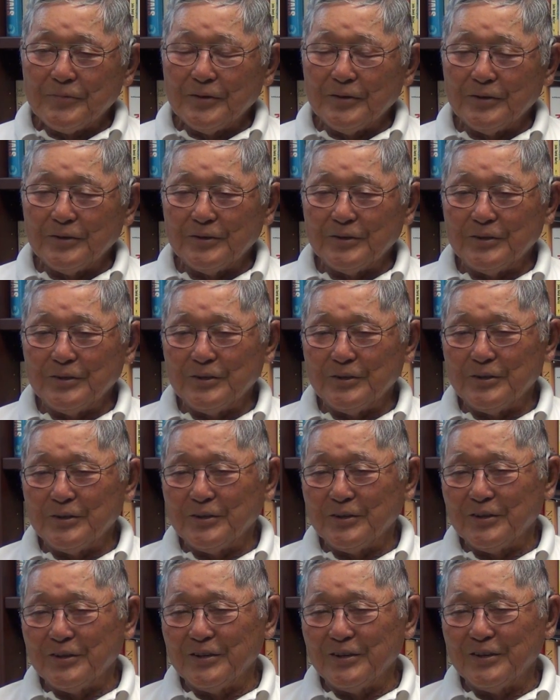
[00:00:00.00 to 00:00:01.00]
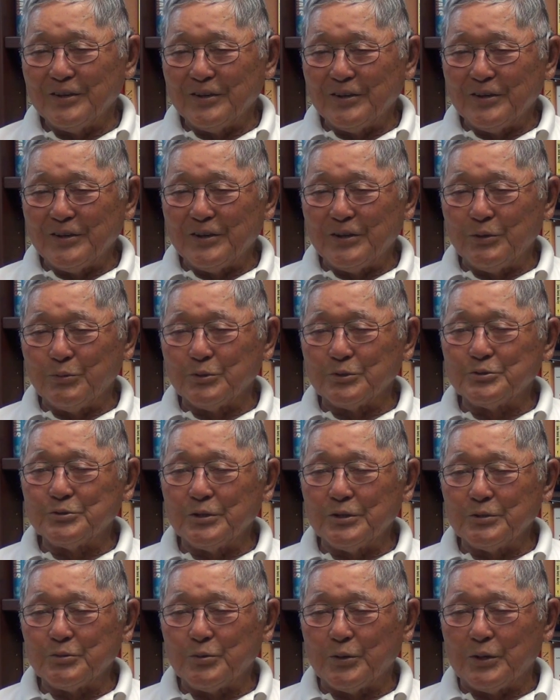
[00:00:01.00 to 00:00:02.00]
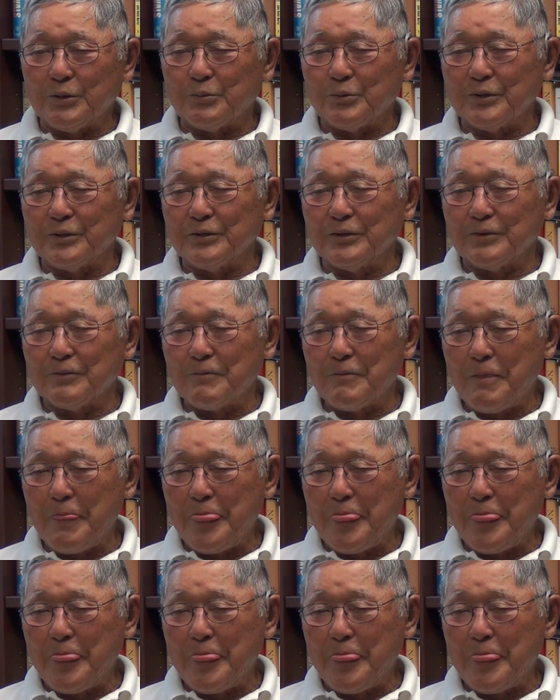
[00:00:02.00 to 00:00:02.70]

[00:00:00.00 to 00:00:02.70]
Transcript: and he was doing quite well.